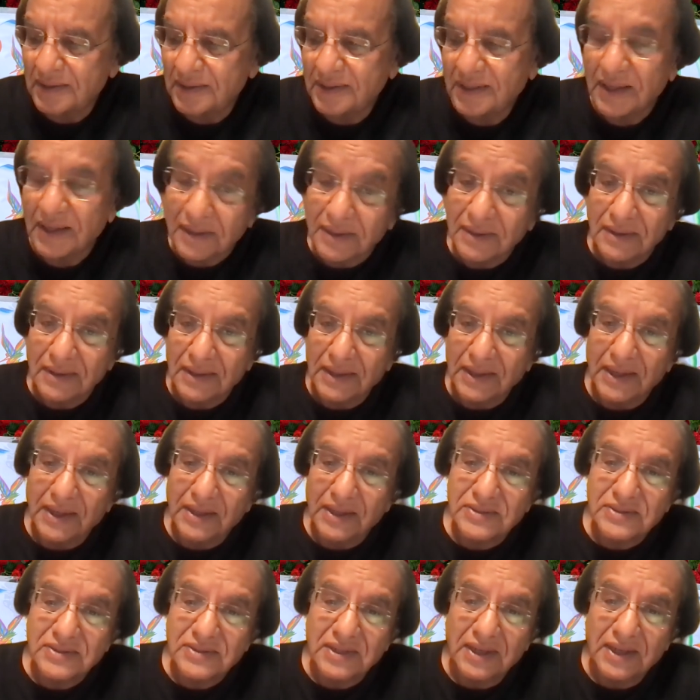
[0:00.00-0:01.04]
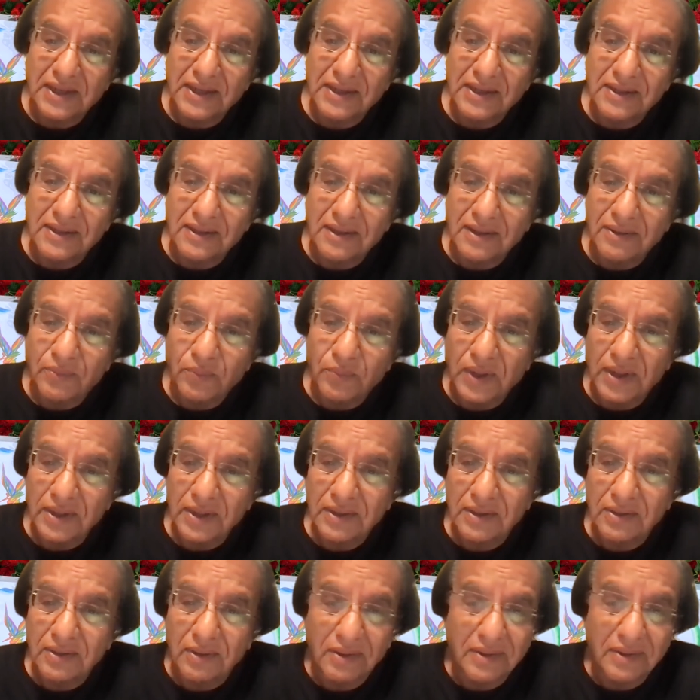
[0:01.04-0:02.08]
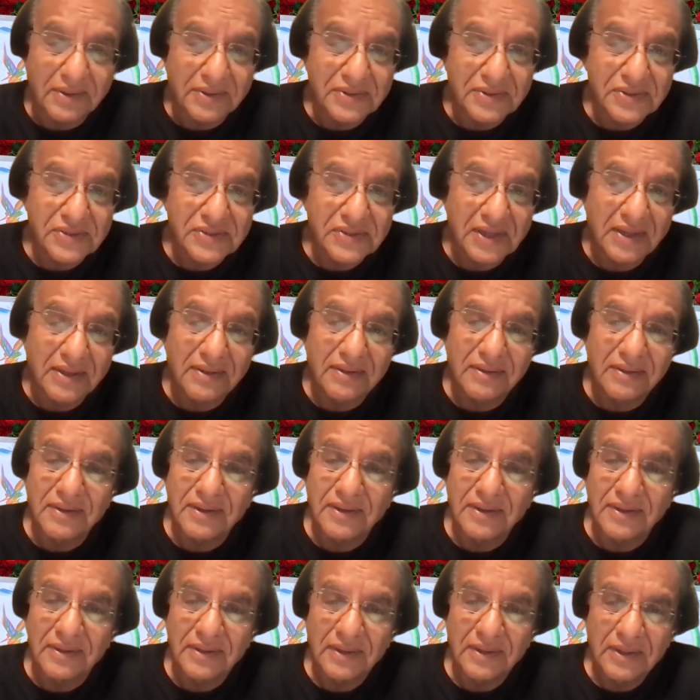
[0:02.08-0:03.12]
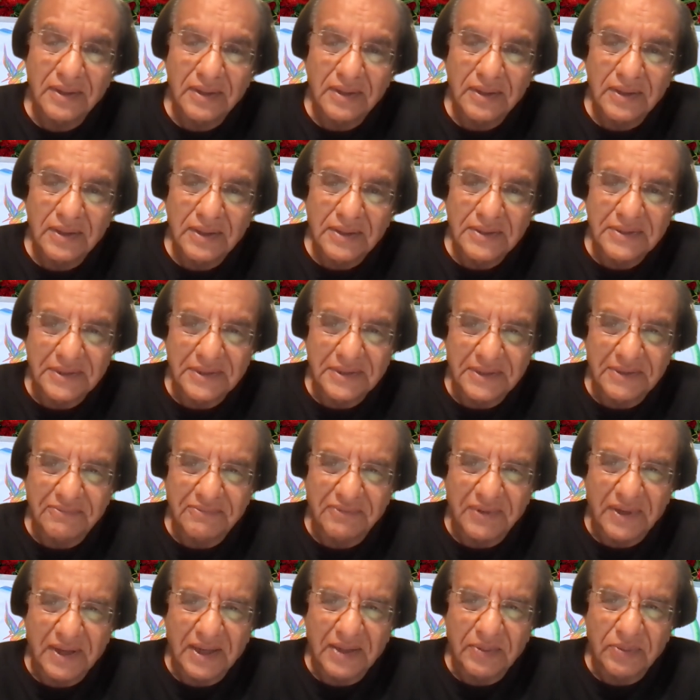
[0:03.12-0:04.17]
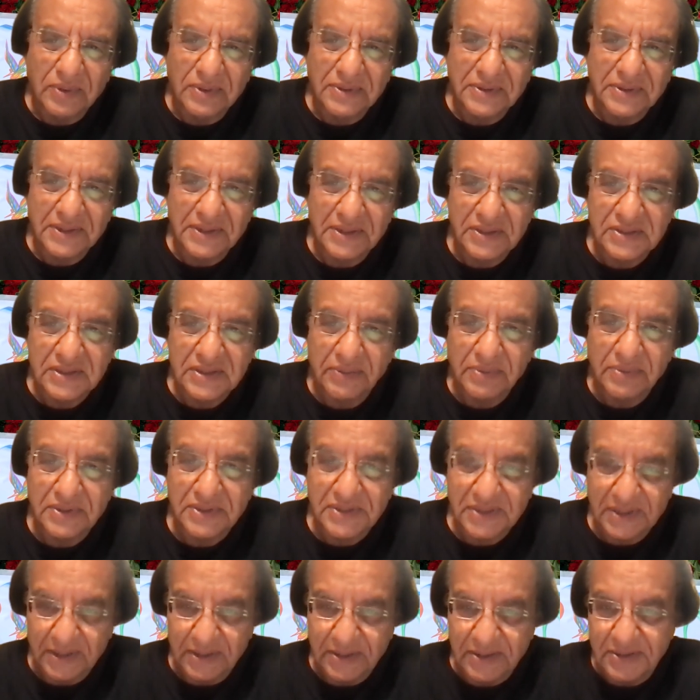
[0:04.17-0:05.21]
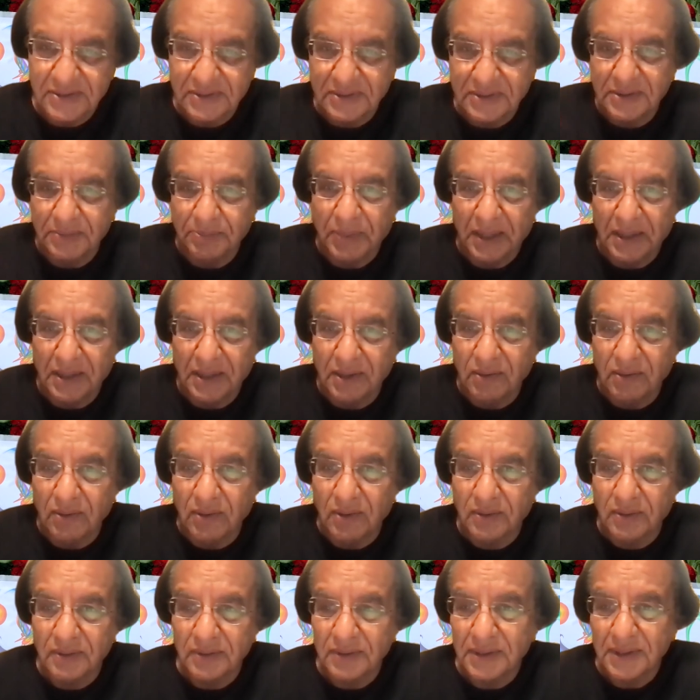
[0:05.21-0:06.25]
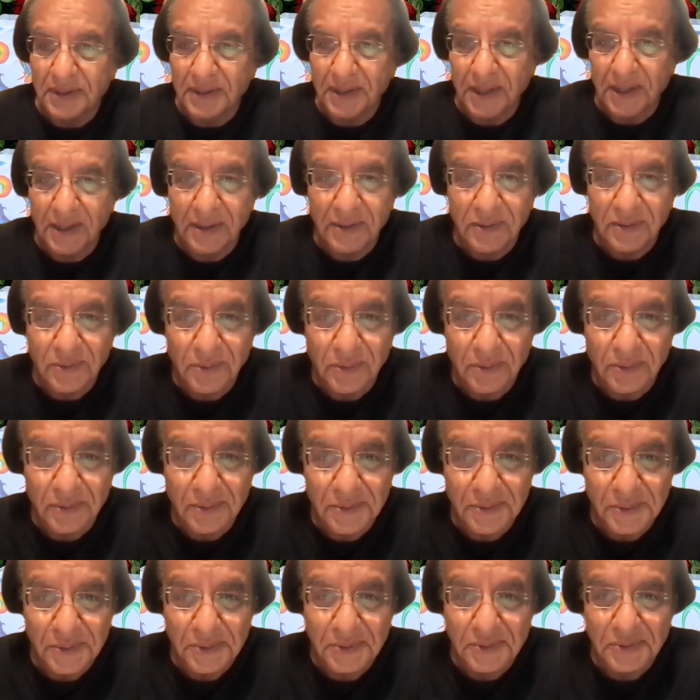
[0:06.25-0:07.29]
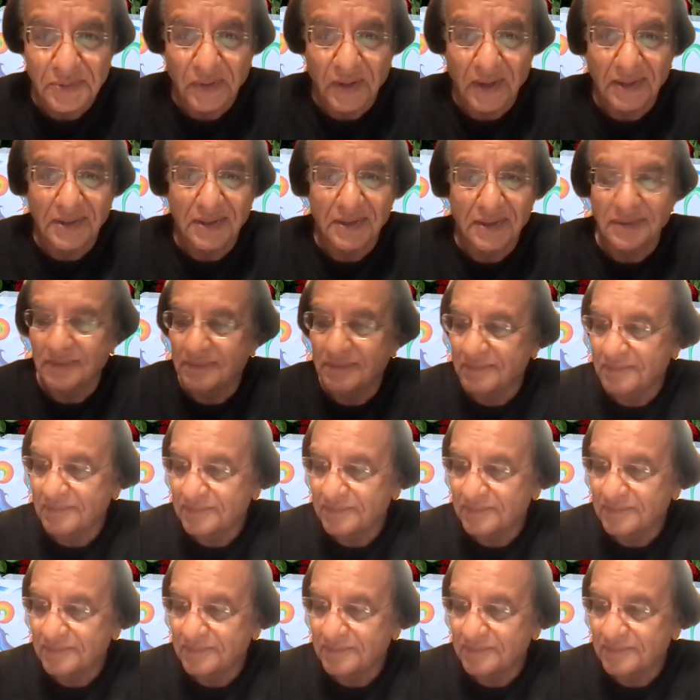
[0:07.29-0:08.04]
currently, it's like $1.35 or 37 cents, depending on the day you trade it.